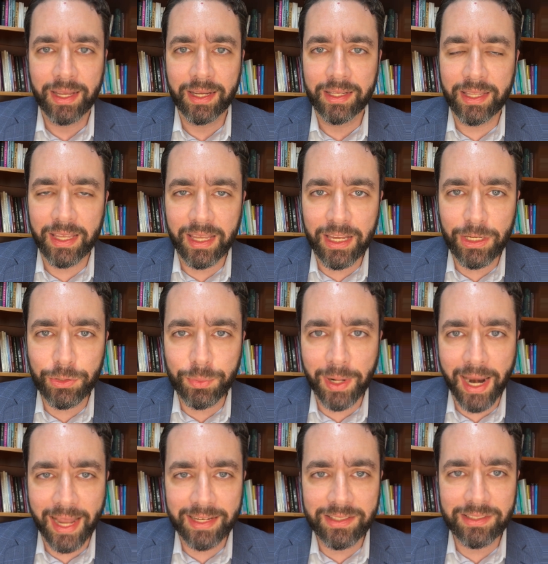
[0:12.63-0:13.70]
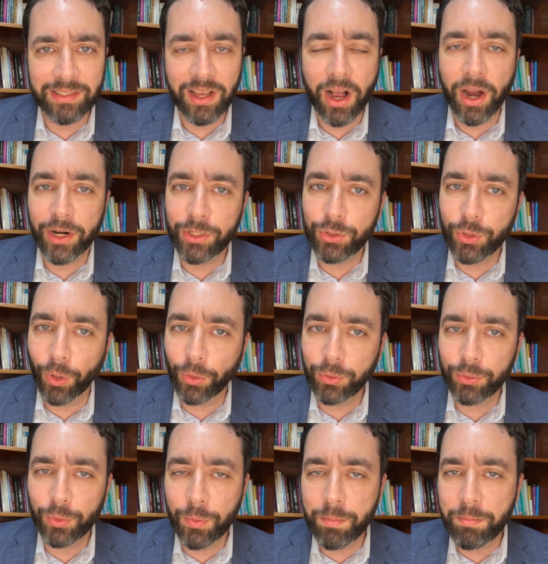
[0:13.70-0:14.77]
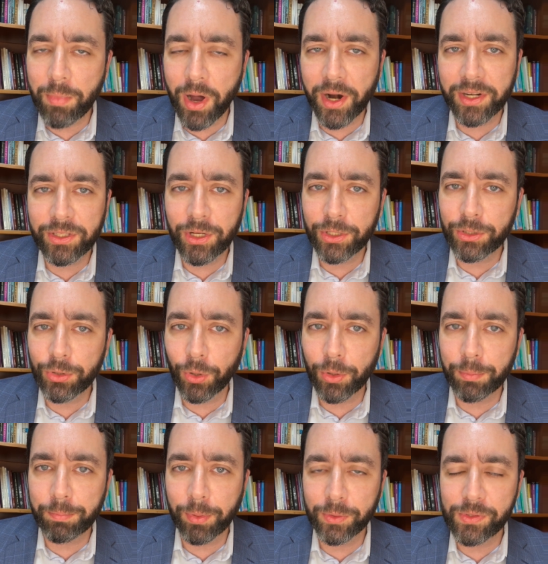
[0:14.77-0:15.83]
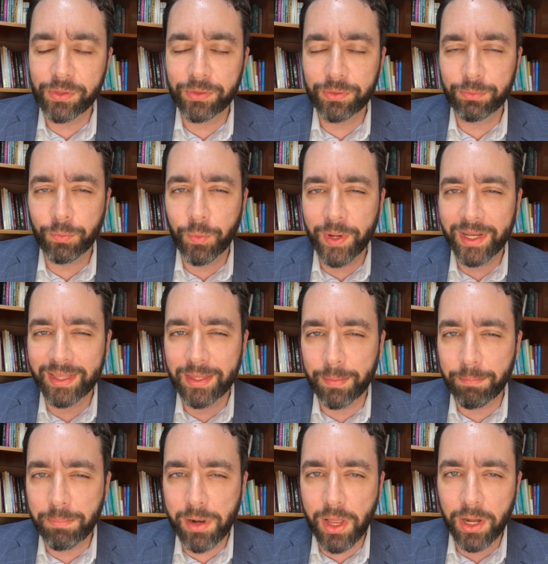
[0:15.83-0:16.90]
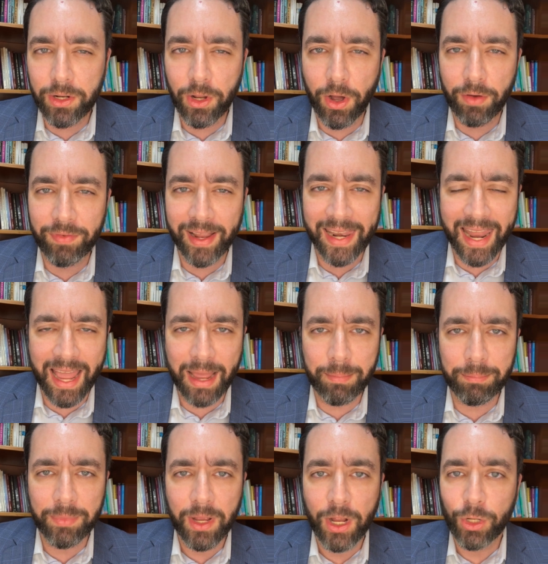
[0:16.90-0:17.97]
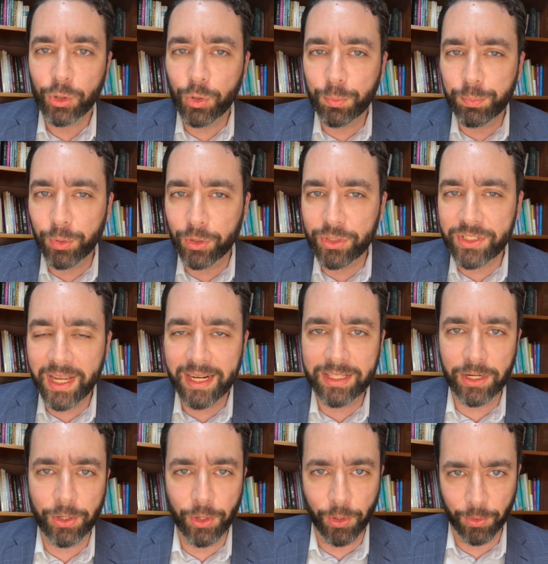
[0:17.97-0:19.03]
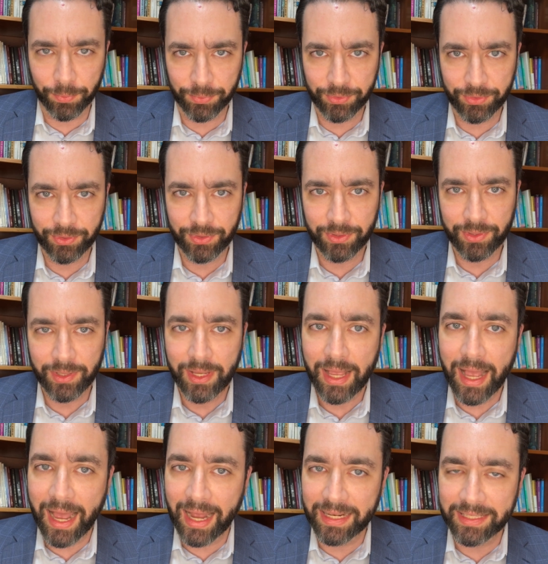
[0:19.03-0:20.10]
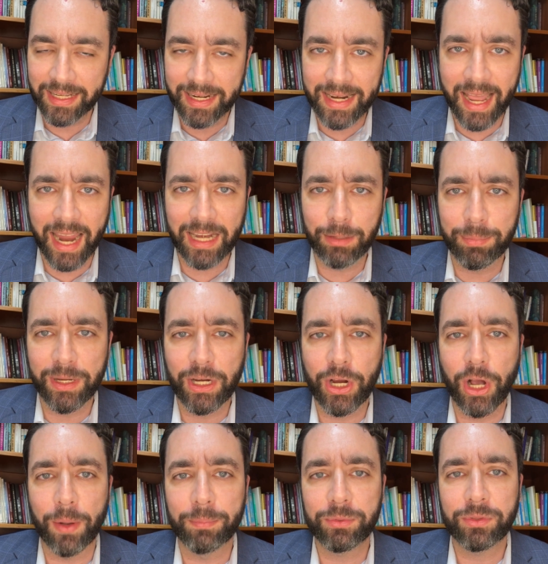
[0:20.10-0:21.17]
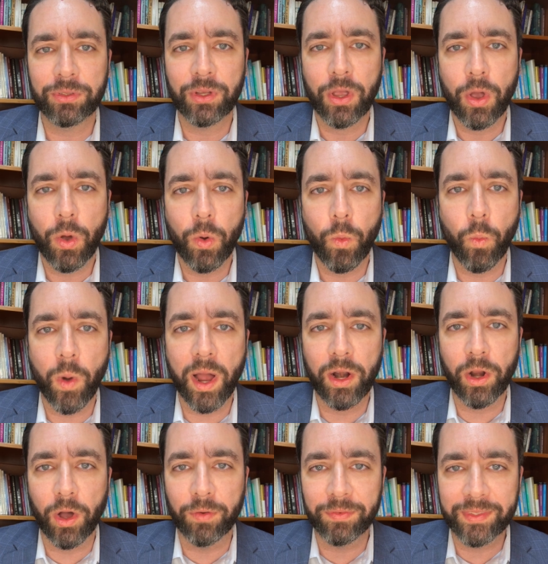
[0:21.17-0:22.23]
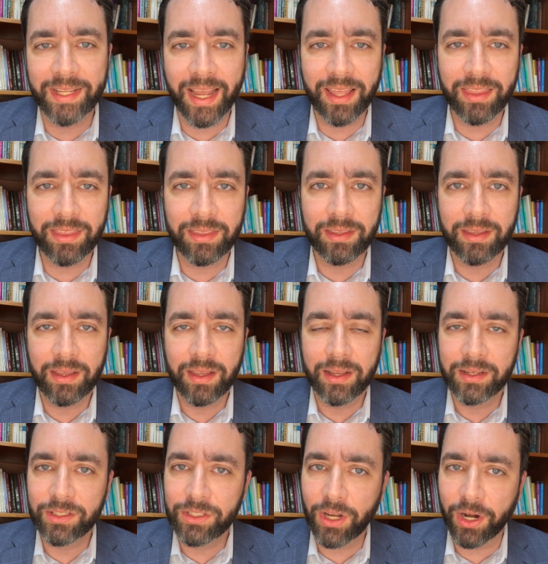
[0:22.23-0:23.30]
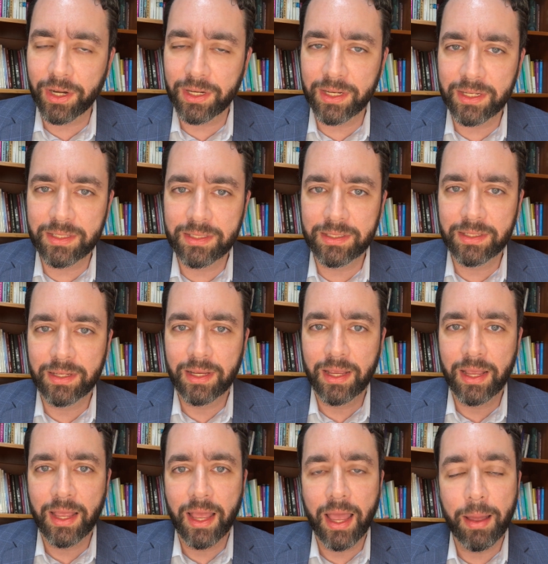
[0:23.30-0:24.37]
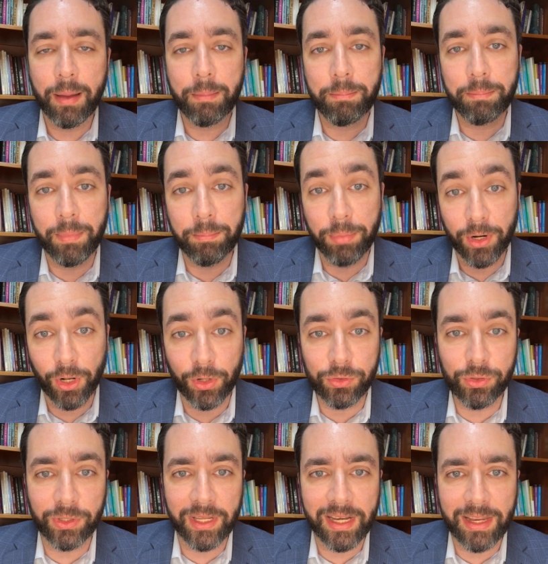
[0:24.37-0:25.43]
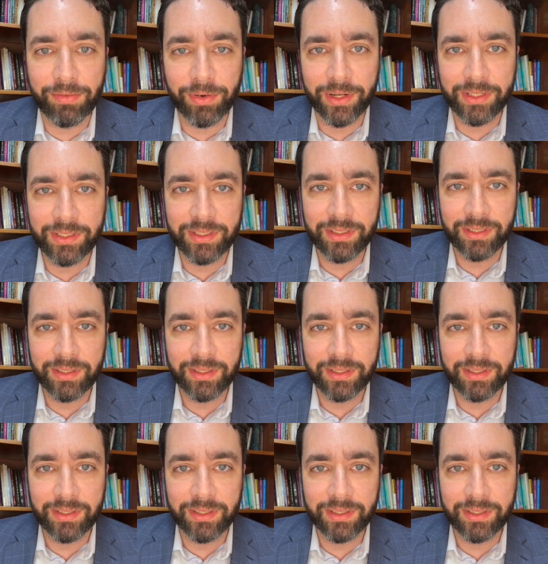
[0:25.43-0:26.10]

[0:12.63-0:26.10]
The Israelites are told to mark their doorposts with the blood of a lamb to protect their homes, and the night becomes one of death, darkness, but also deliverance.